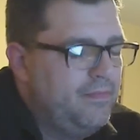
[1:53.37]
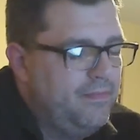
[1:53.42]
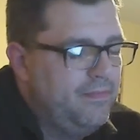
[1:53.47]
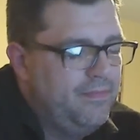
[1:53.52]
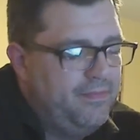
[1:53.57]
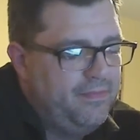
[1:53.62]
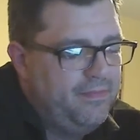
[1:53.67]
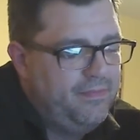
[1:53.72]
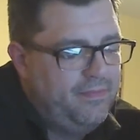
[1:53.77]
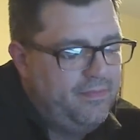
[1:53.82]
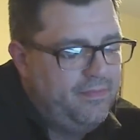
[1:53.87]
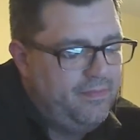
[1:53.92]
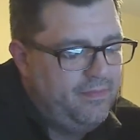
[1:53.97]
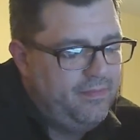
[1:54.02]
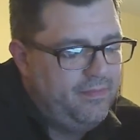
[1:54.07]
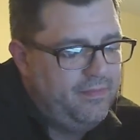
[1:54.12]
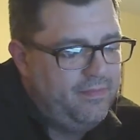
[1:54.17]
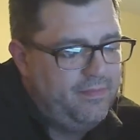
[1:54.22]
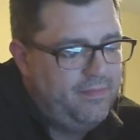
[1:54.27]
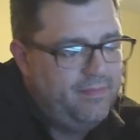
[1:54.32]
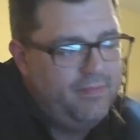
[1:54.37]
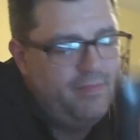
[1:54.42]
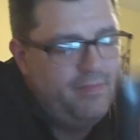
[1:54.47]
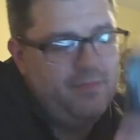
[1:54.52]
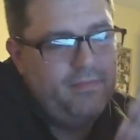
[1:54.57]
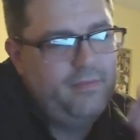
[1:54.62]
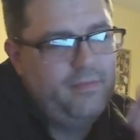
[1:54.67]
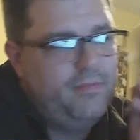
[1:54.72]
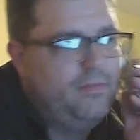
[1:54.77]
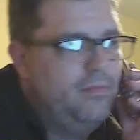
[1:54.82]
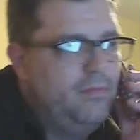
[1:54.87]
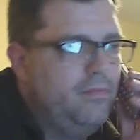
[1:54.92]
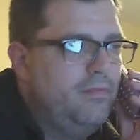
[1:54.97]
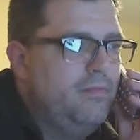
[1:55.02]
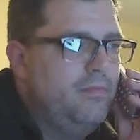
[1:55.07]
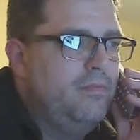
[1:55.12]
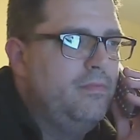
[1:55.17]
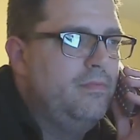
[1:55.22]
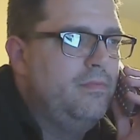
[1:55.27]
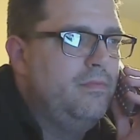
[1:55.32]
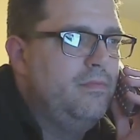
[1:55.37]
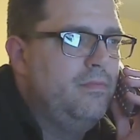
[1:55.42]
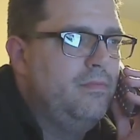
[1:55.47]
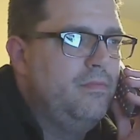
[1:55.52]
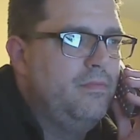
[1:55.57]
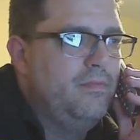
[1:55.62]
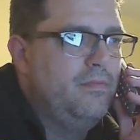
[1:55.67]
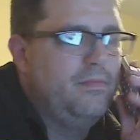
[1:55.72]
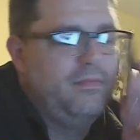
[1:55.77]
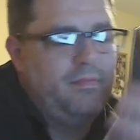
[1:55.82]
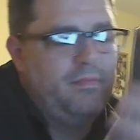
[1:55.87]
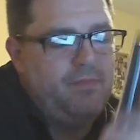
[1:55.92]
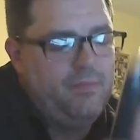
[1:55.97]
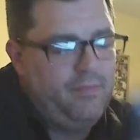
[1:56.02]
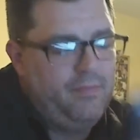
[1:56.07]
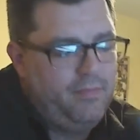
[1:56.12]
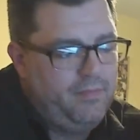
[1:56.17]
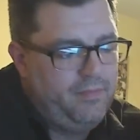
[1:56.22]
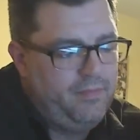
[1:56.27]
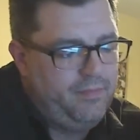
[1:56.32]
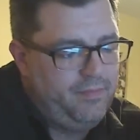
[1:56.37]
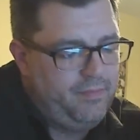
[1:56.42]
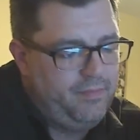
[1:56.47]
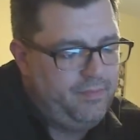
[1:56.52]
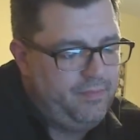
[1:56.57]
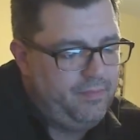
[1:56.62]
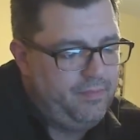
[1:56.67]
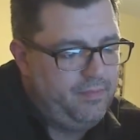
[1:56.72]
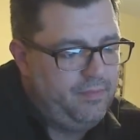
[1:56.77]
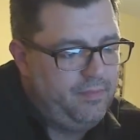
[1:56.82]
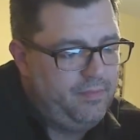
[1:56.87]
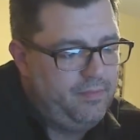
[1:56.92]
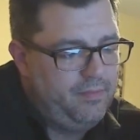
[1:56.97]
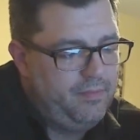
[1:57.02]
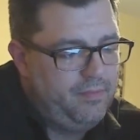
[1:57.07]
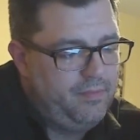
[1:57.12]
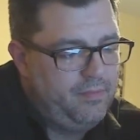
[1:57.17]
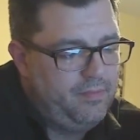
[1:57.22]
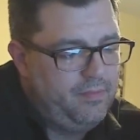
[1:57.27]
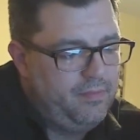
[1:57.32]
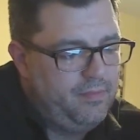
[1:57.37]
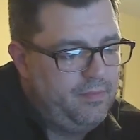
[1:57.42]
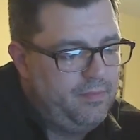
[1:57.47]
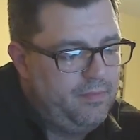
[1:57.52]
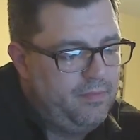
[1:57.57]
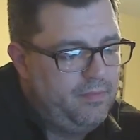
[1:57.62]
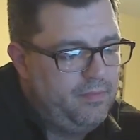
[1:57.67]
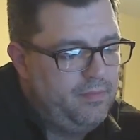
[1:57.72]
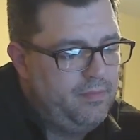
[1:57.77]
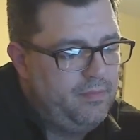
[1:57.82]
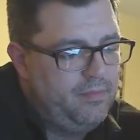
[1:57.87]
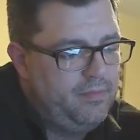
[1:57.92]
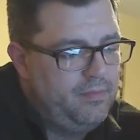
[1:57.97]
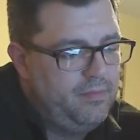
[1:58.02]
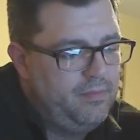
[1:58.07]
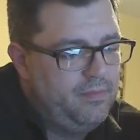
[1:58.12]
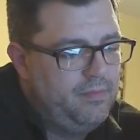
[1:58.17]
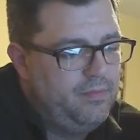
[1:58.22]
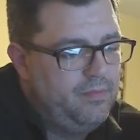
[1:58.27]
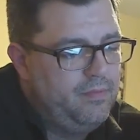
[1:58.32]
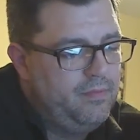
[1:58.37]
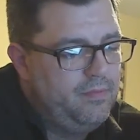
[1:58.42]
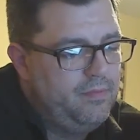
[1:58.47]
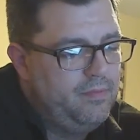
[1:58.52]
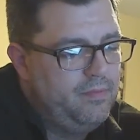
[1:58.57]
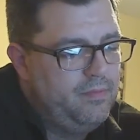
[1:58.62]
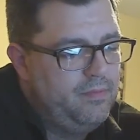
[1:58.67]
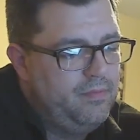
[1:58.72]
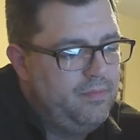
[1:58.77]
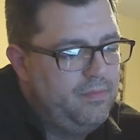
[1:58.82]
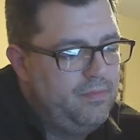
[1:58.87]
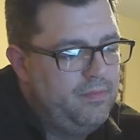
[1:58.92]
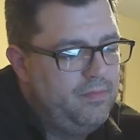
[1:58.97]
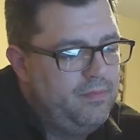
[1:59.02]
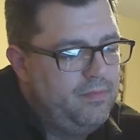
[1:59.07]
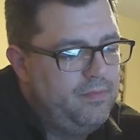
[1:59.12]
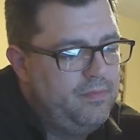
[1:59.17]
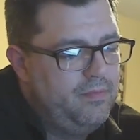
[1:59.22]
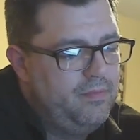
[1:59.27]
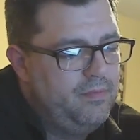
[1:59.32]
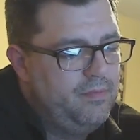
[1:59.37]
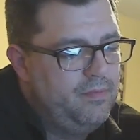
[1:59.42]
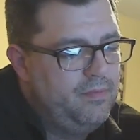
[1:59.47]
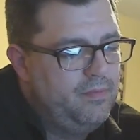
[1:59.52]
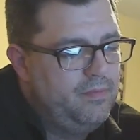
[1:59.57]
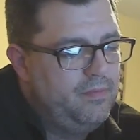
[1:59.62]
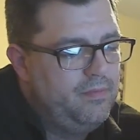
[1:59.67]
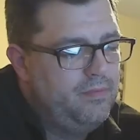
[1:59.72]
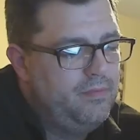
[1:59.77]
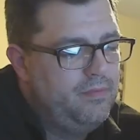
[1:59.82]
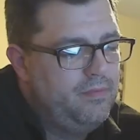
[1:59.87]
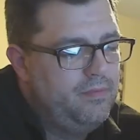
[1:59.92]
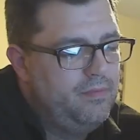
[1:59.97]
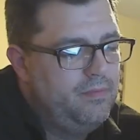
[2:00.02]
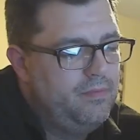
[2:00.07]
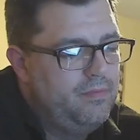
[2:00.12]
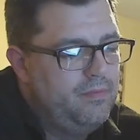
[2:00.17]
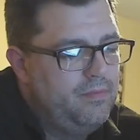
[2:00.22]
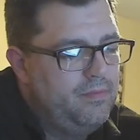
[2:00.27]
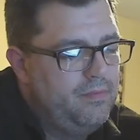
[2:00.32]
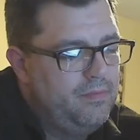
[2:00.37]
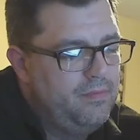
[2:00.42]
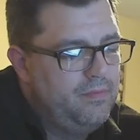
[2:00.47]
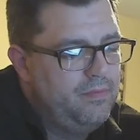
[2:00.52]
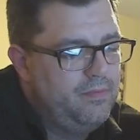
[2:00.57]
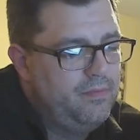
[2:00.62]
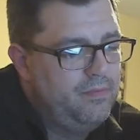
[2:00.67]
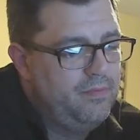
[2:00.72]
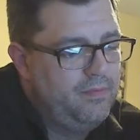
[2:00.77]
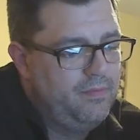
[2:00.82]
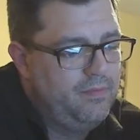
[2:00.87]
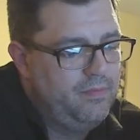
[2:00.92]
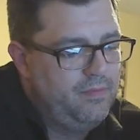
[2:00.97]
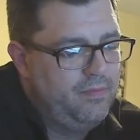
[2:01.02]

Nothing is said.